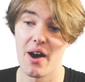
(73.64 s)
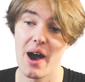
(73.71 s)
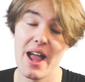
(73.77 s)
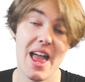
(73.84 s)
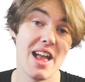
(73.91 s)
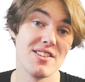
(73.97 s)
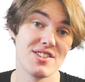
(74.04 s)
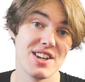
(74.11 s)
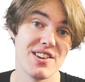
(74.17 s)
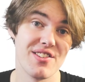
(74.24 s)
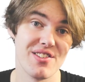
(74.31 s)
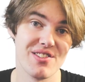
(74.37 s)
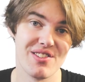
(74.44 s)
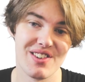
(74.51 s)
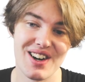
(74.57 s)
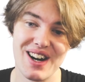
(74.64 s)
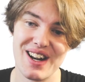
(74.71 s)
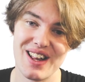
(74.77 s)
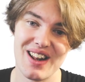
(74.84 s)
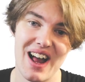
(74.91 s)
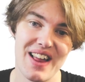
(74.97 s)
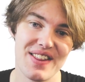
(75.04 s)
I actually
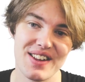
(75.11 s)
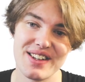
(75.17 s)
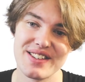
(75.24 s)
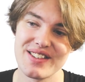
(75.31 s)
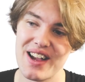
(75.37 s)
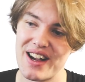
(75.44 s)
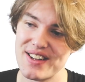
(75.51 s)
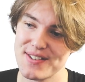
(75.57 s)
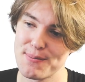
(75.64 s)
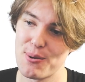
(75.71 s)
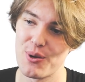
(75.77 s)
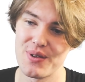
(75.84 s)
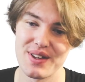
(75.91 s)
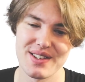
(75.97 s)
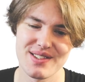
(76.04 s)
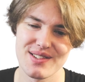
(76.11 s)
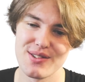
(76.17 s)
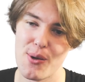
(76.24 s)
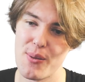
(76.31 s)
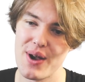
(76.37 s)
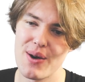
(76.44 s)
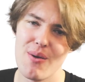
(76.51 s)
really like this. I support this
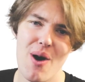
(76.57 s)
no matter